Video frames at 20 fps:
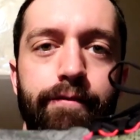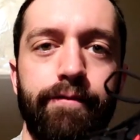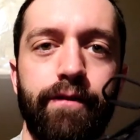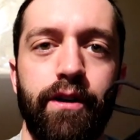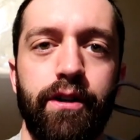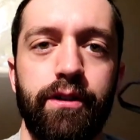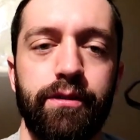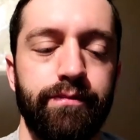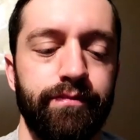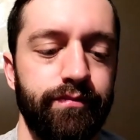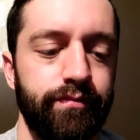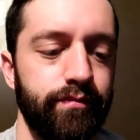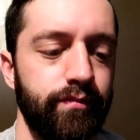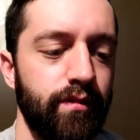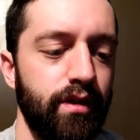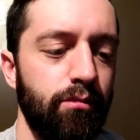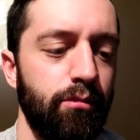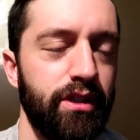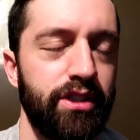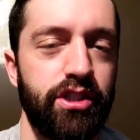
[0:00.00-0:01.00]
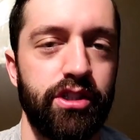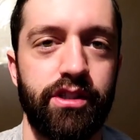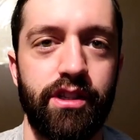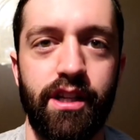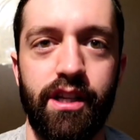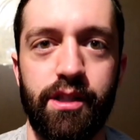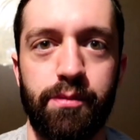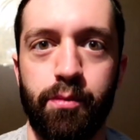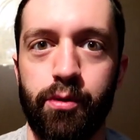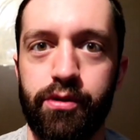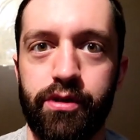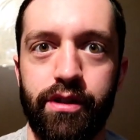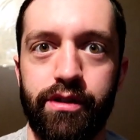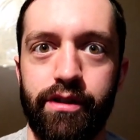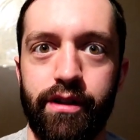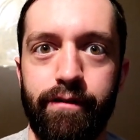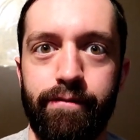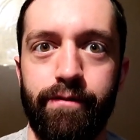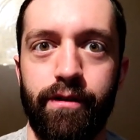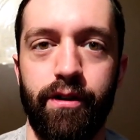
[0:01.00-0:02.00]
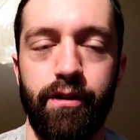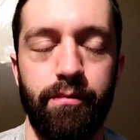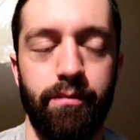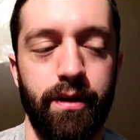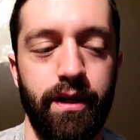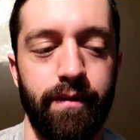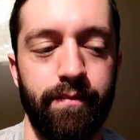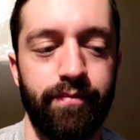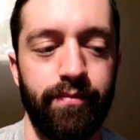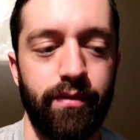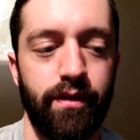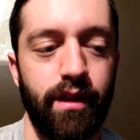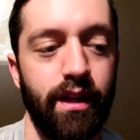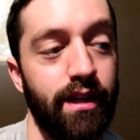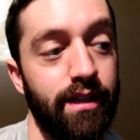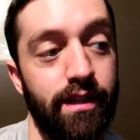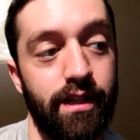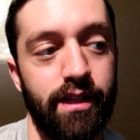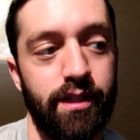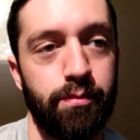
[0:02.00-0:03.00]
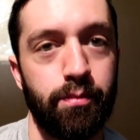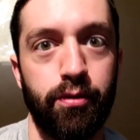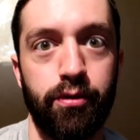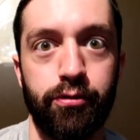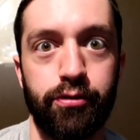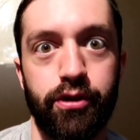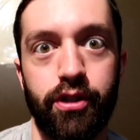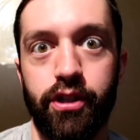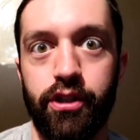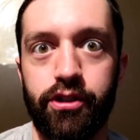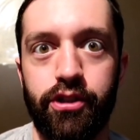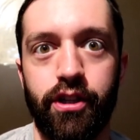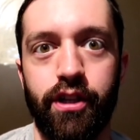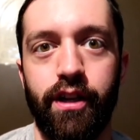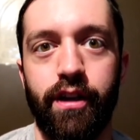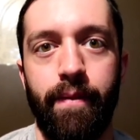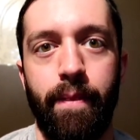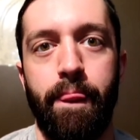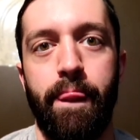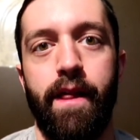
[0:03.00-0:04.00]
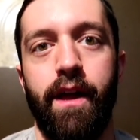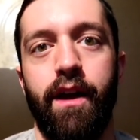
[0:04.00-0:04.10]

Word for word: foam, which Adidas Boost isn't a foam, but the Adidas Boost cushioning.